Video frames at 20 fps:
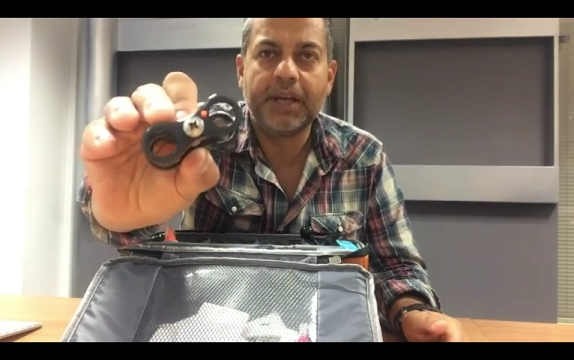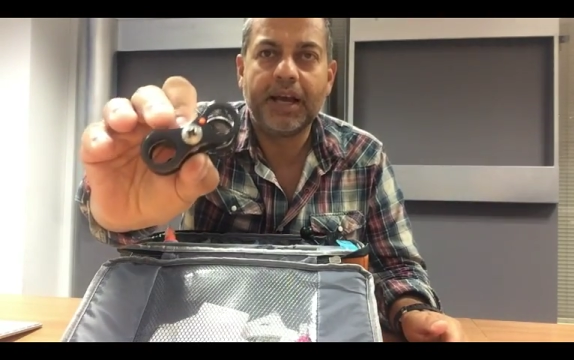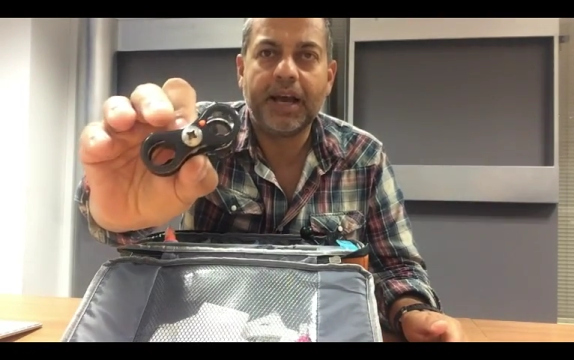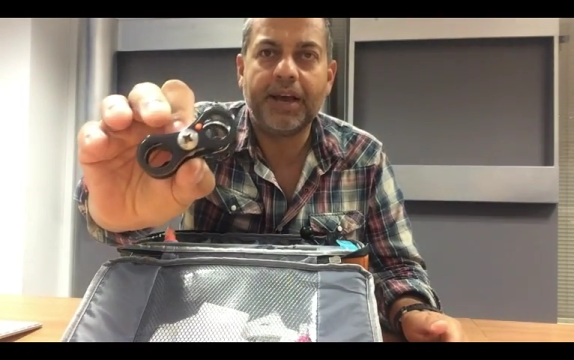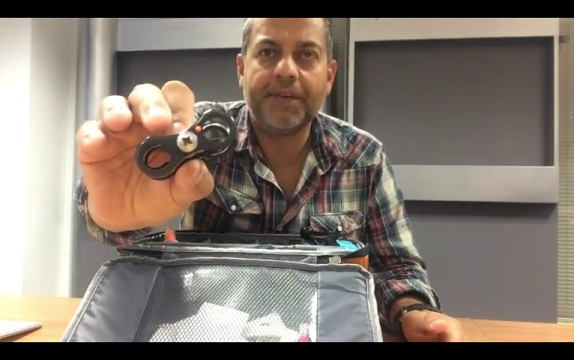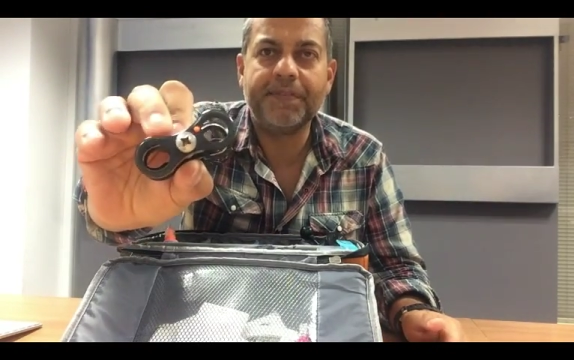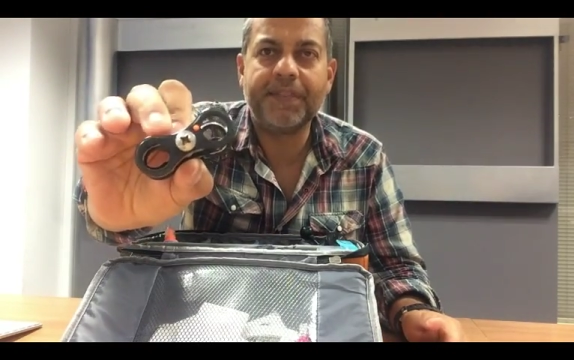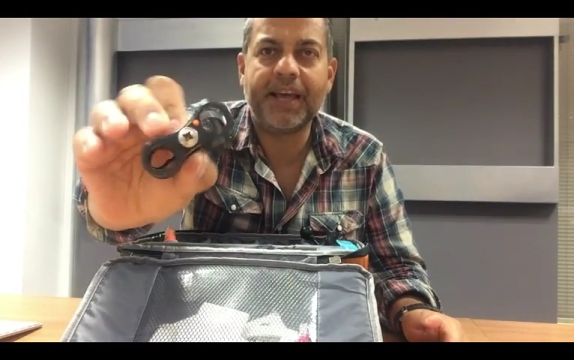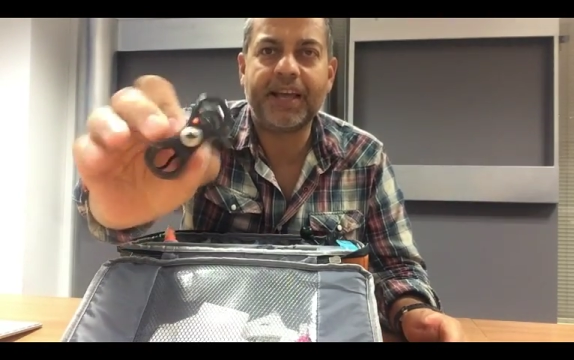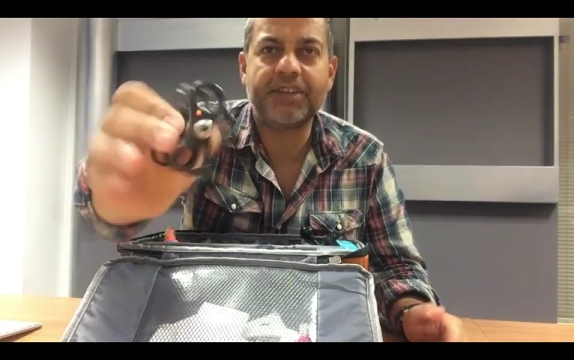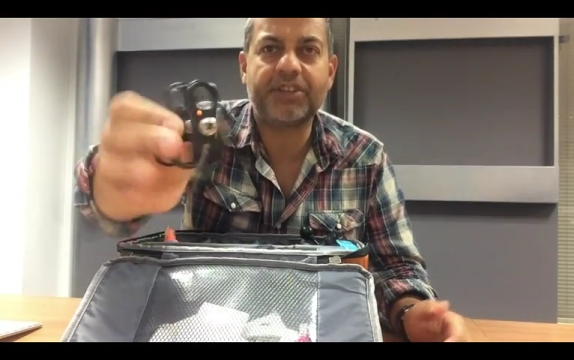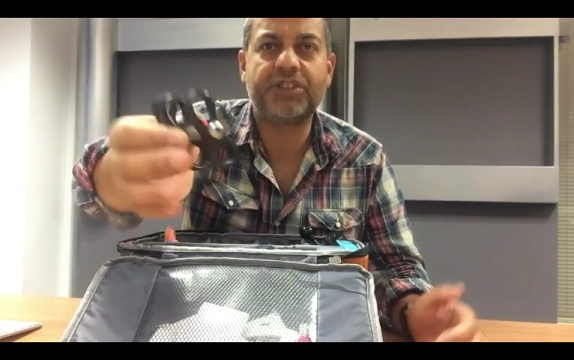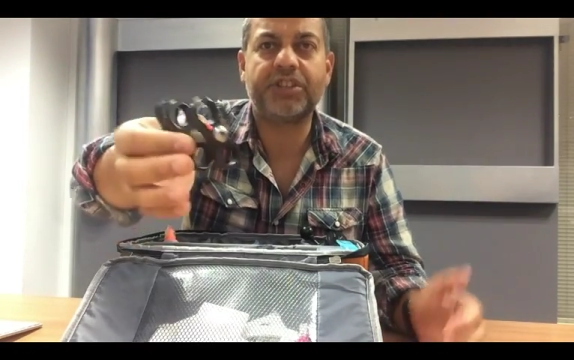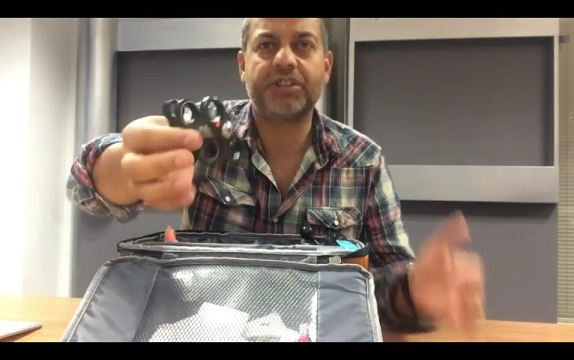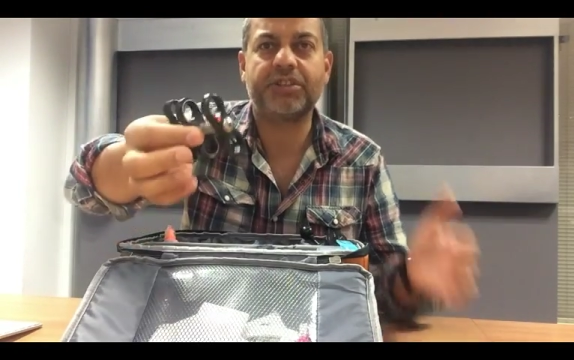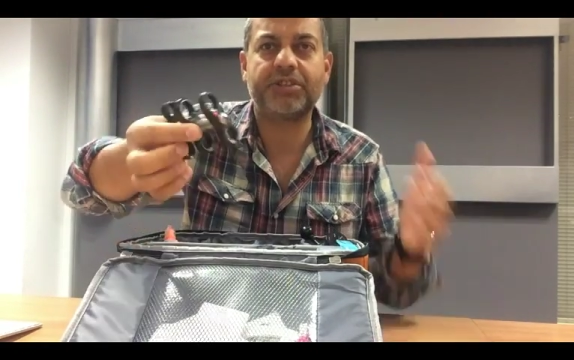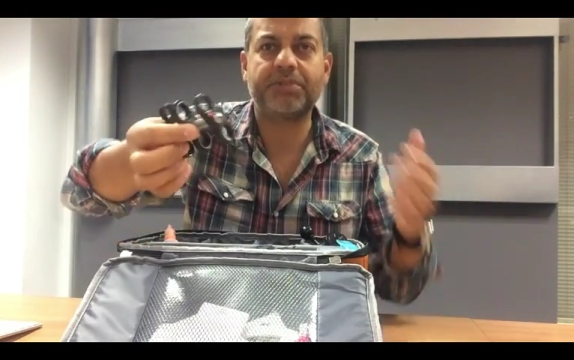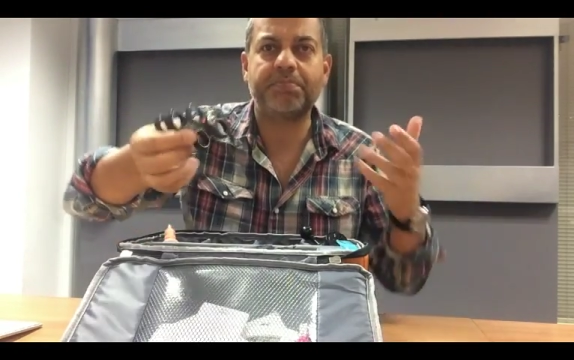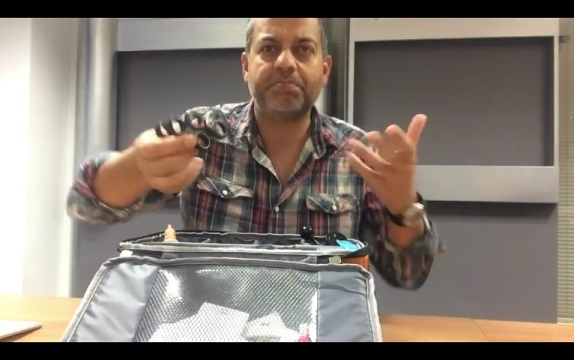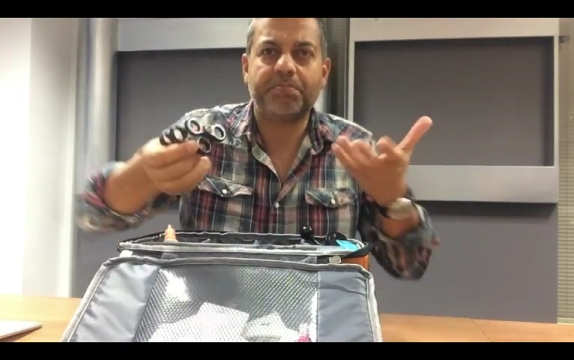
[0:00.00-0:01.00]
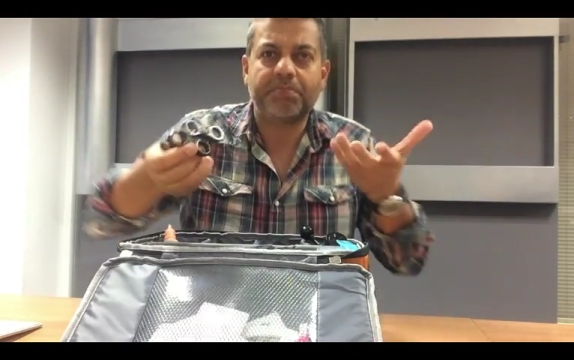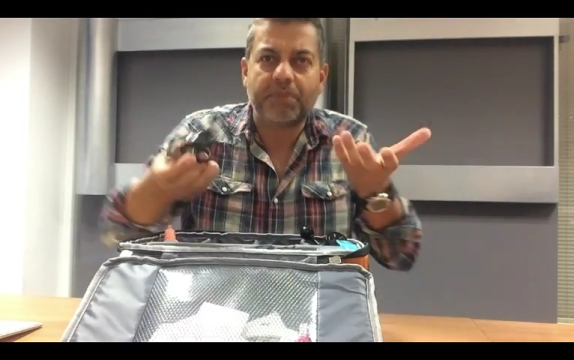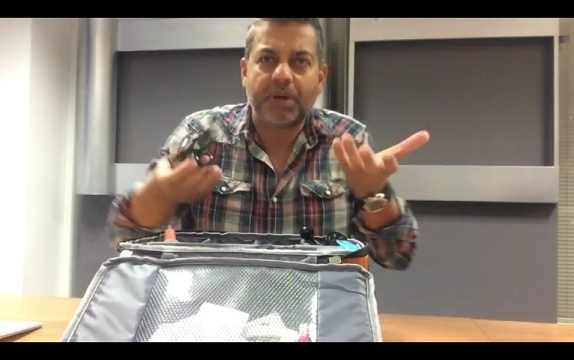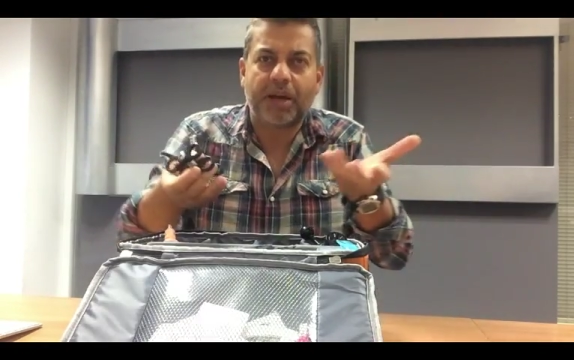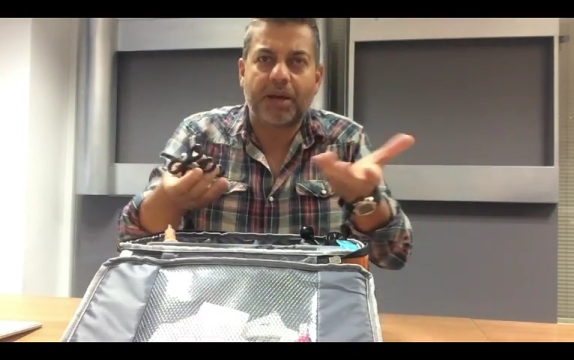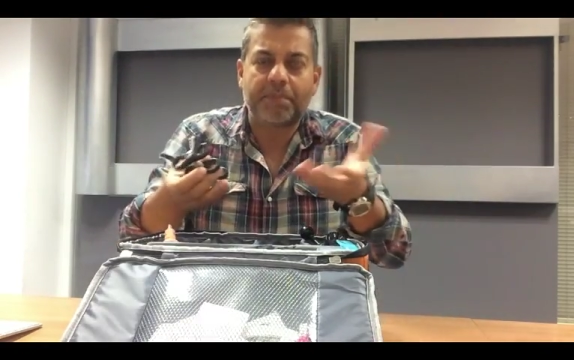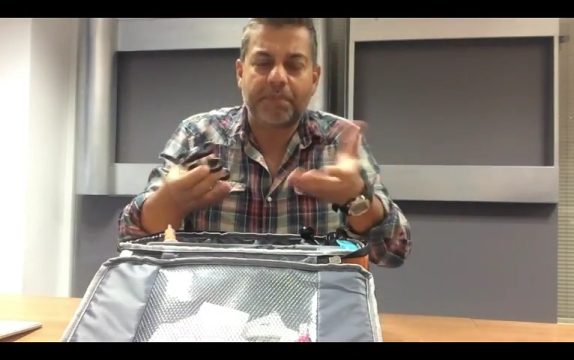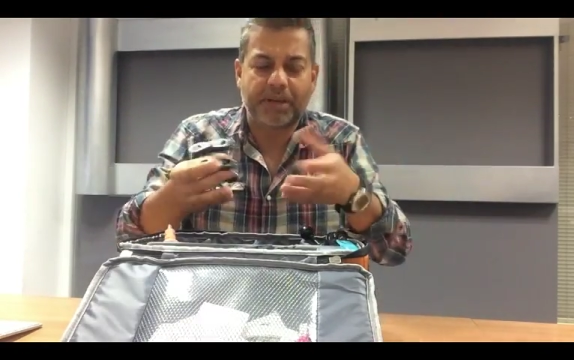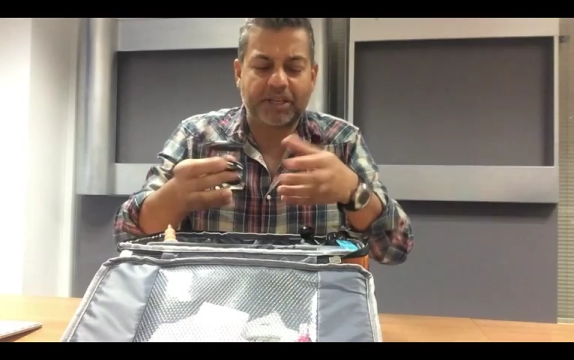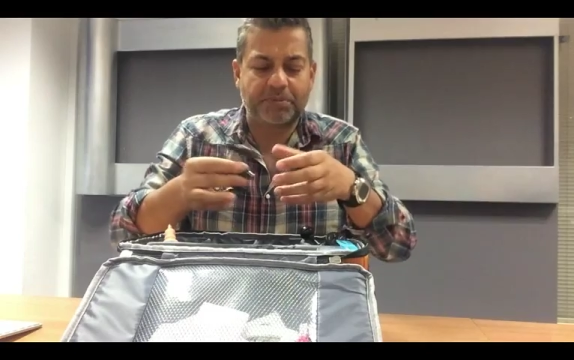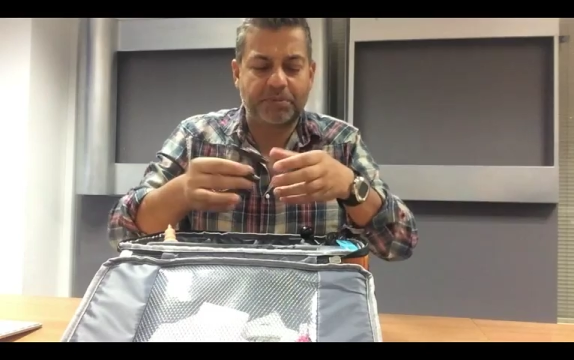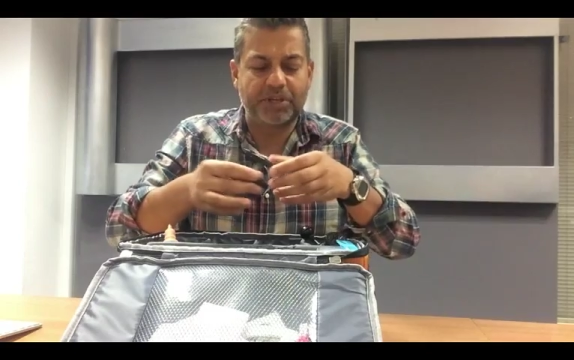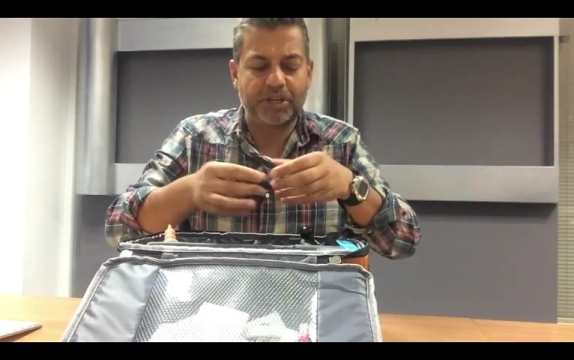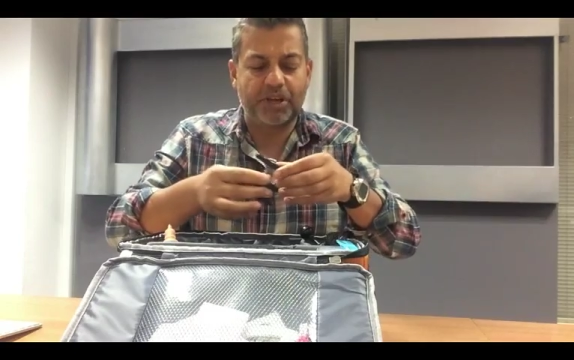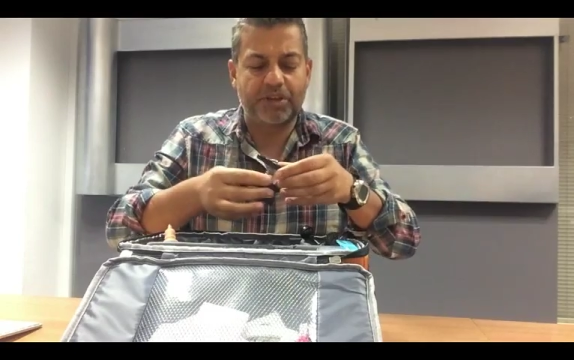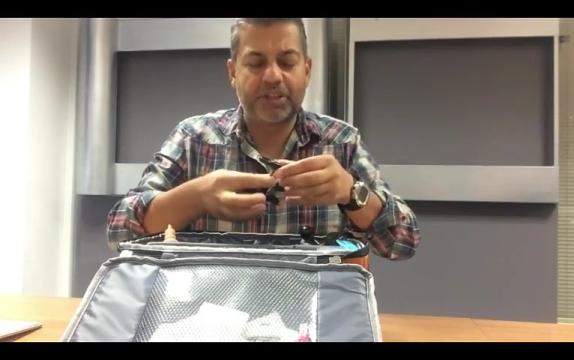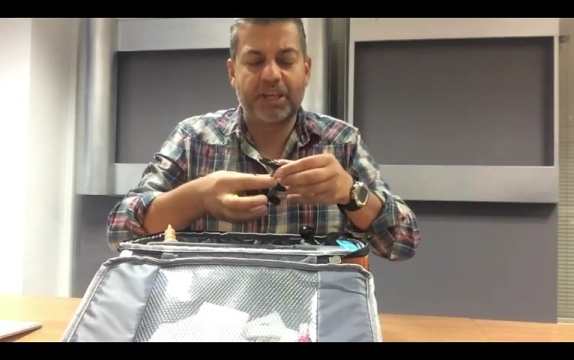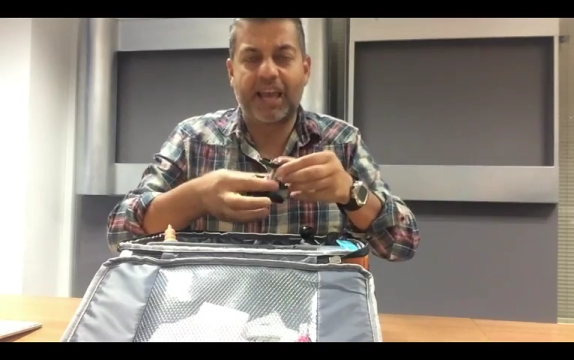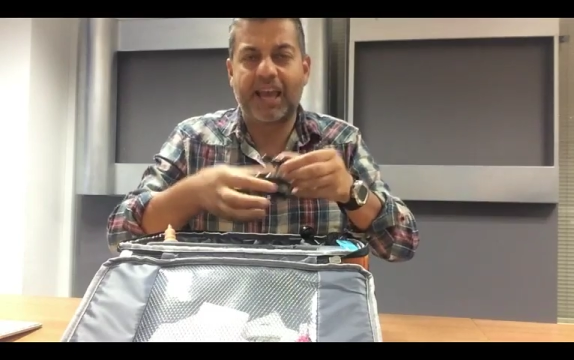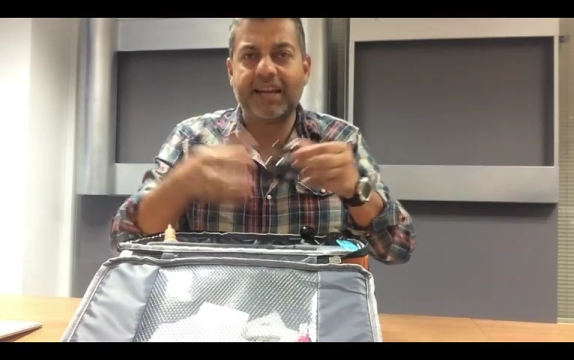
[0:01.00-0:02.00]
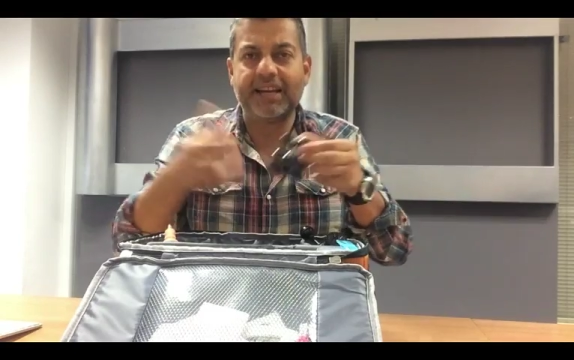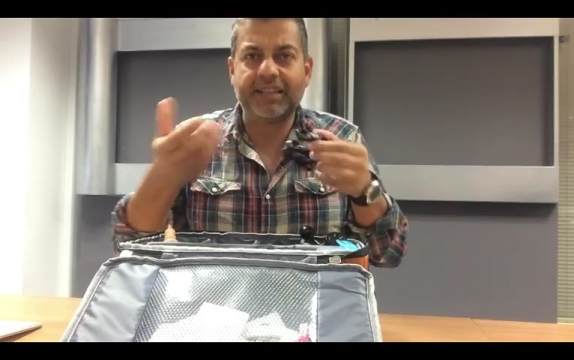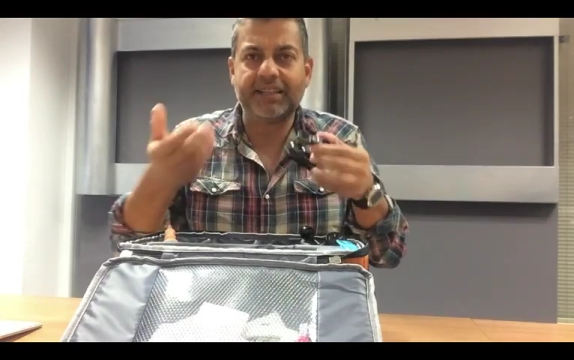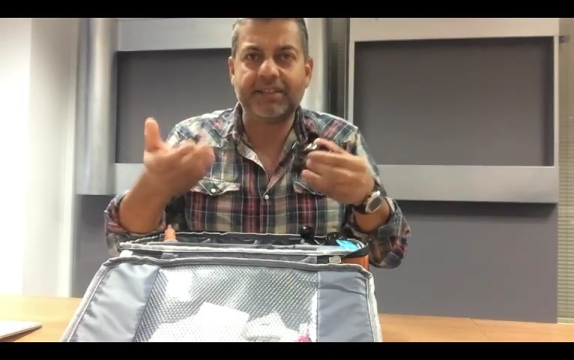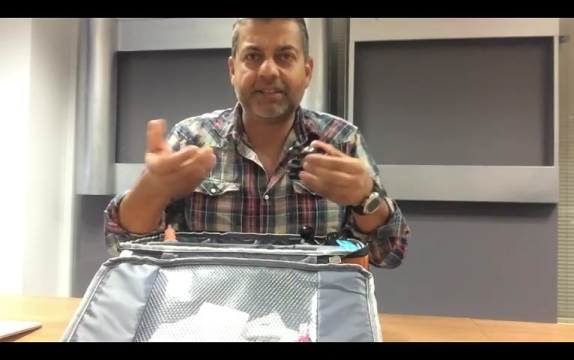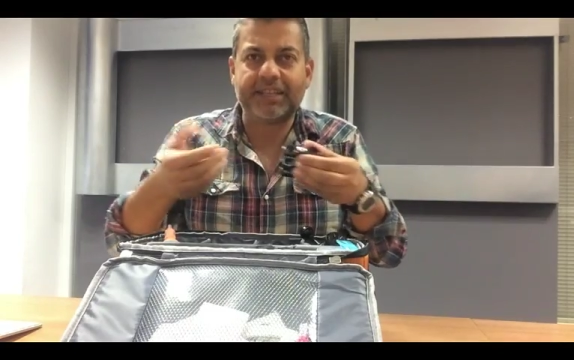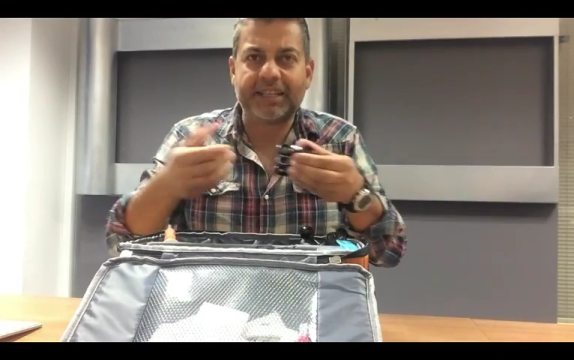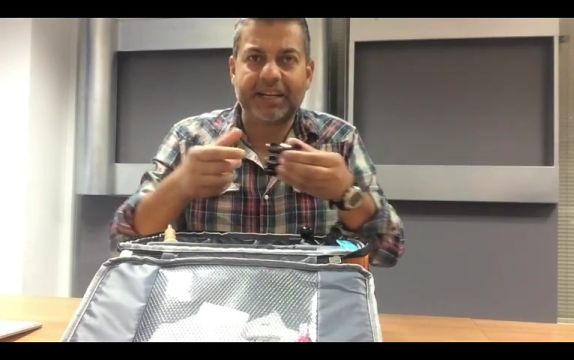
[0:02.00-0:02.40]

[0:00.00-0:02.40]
And that just makes me know that any